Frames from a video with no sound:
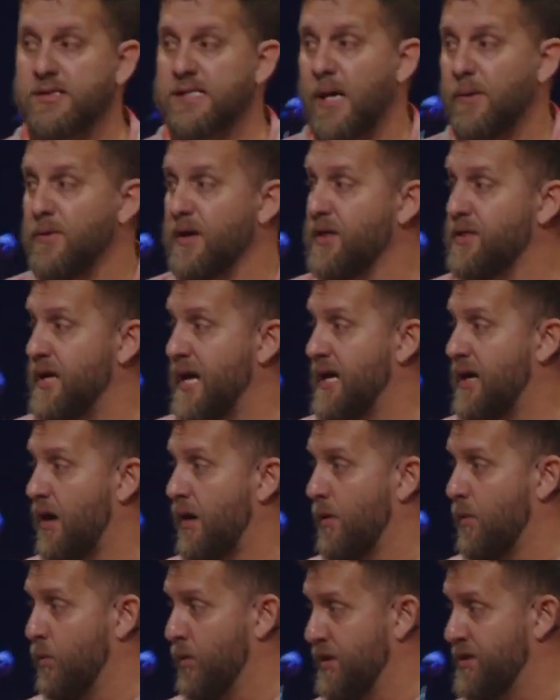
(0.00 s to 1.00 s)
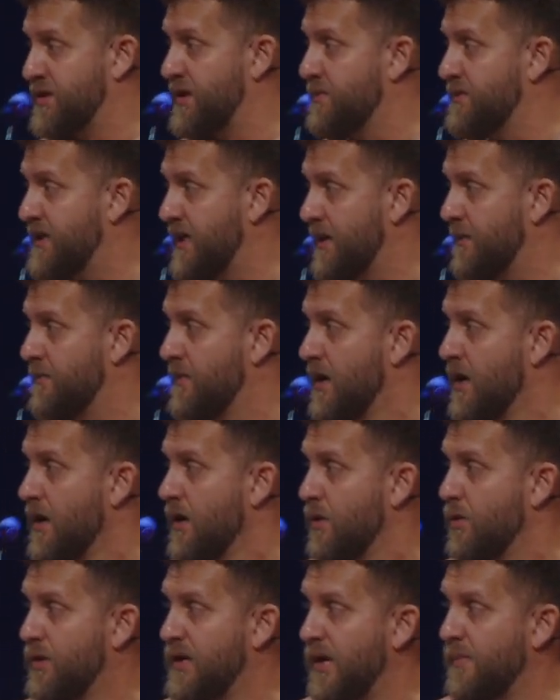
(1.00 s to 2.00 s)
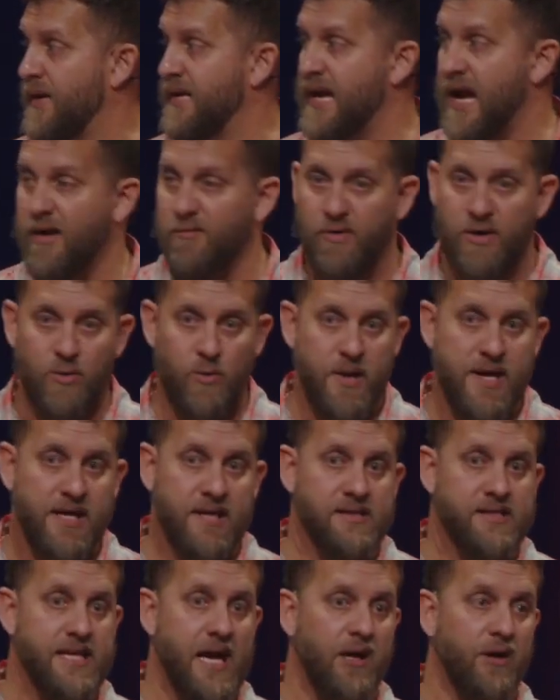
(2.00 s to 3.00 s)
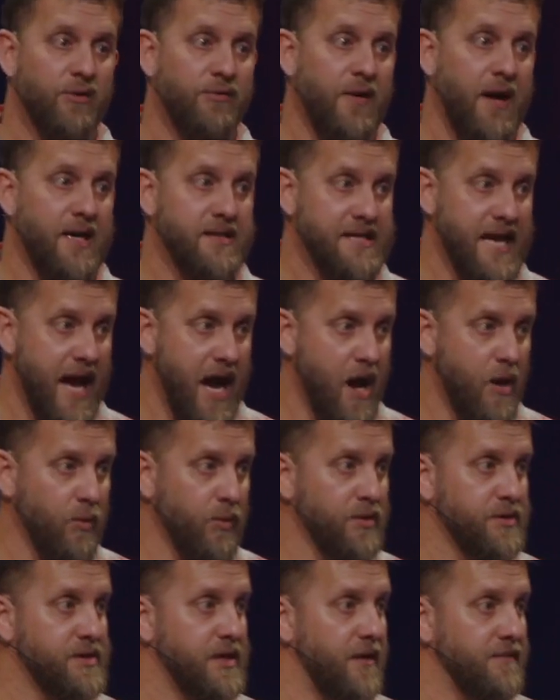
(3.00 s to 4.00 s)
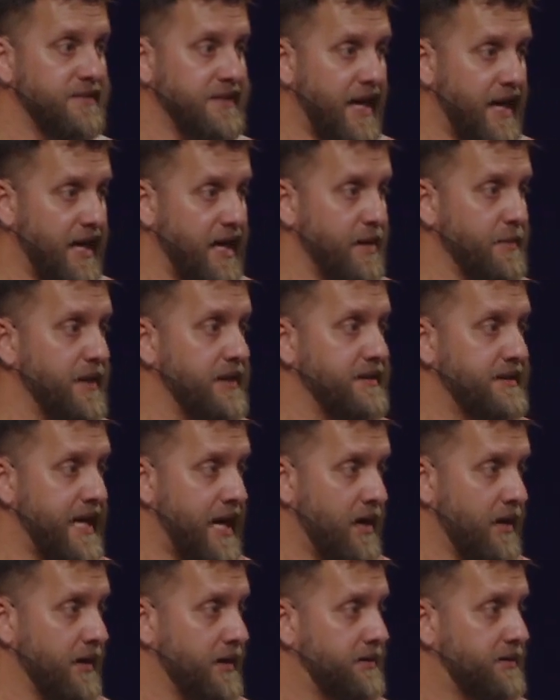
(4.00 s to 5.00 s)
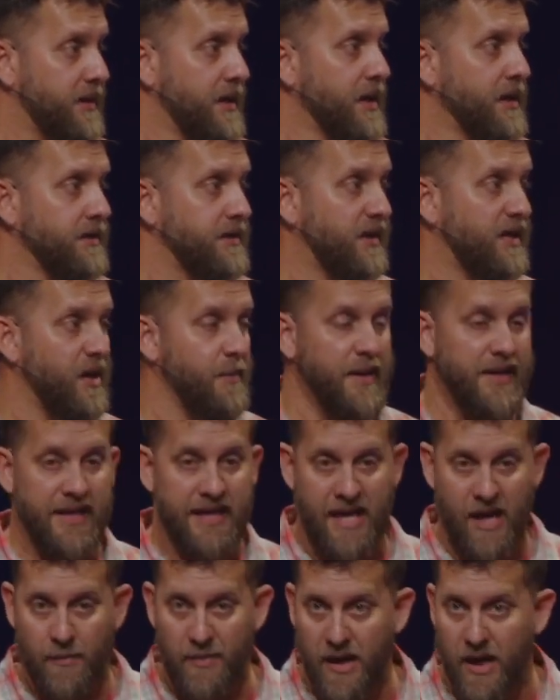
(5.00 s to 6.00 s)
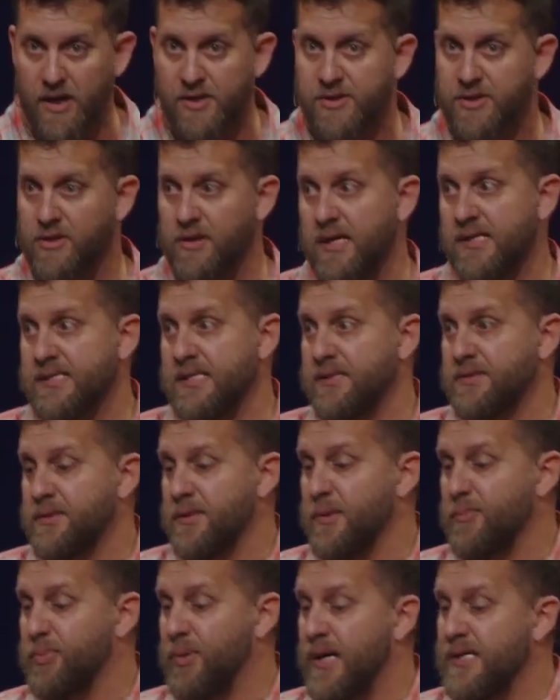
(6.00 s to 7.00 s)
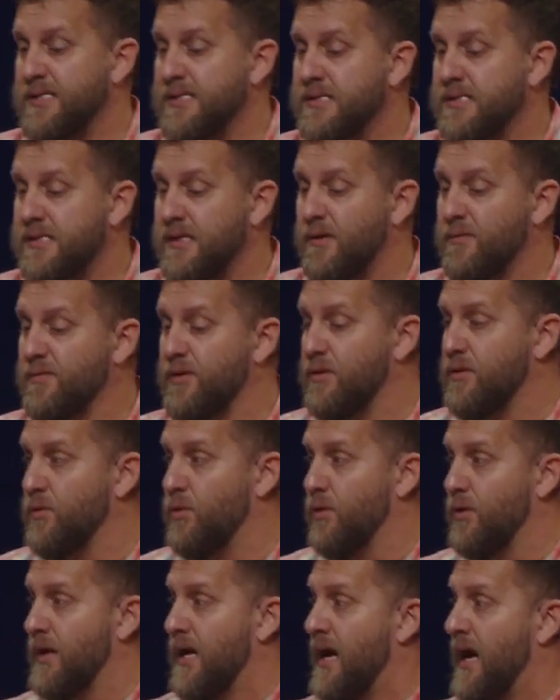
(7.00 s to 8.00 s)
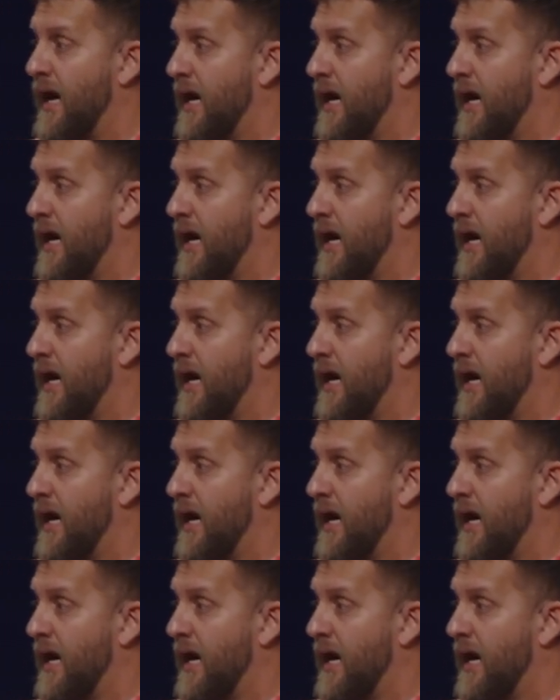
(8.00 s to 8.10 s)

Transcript: I want to thank our worship team who come in every week and sacrifice hours of time and talent to come in and help usher us into the presence of the Lord.